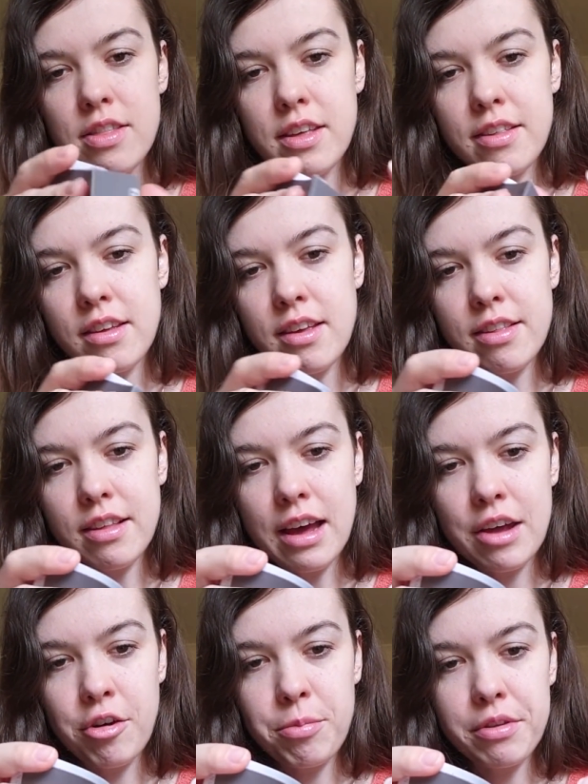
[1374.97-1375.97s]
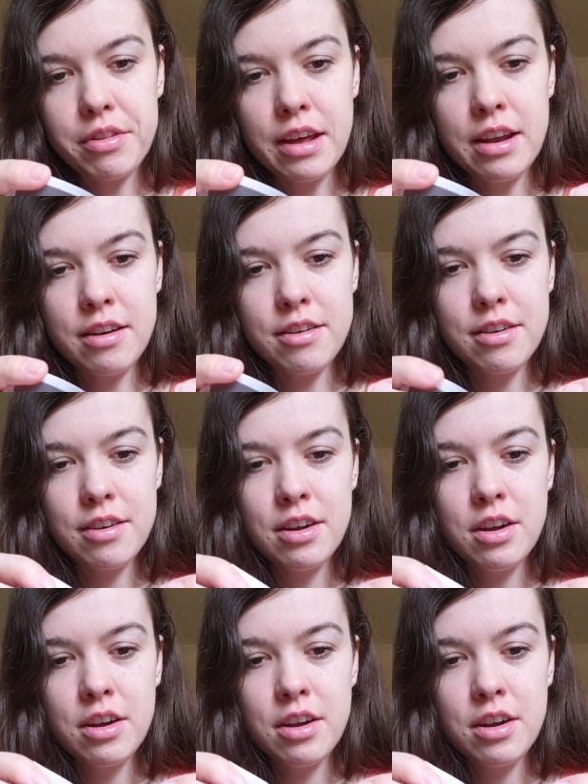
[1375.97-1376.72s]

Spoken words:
This is 100%